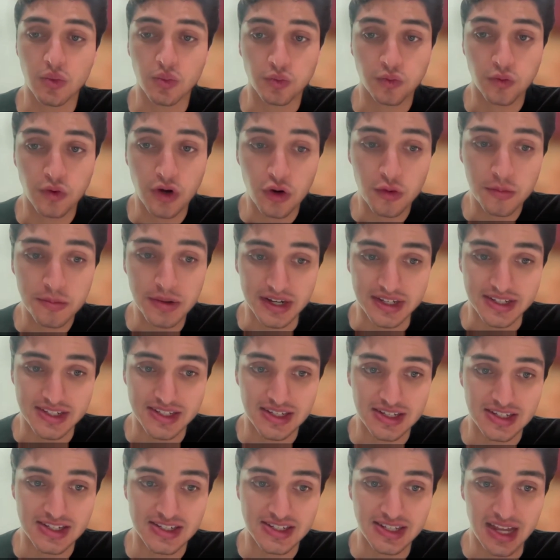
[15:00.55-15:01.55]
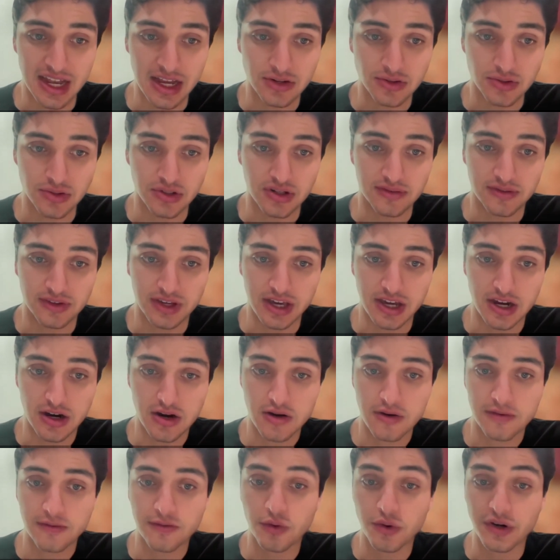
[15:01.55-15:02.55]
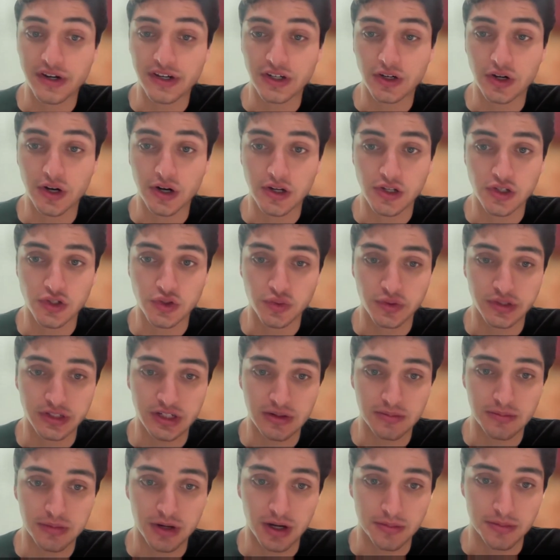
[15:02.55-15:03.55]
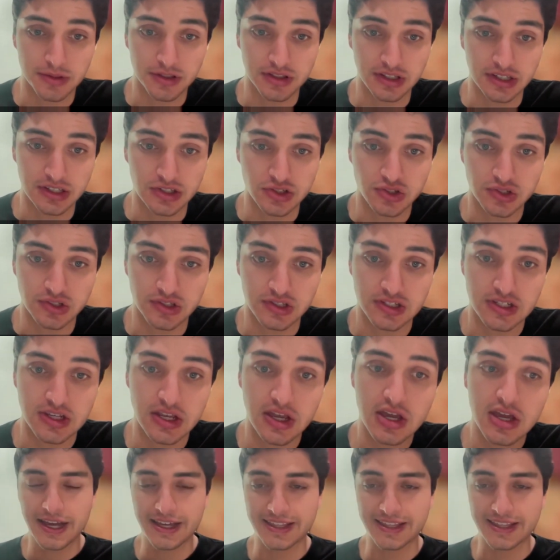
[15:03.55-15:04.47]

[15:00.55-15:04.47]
robust standard of care for incarcerated populations.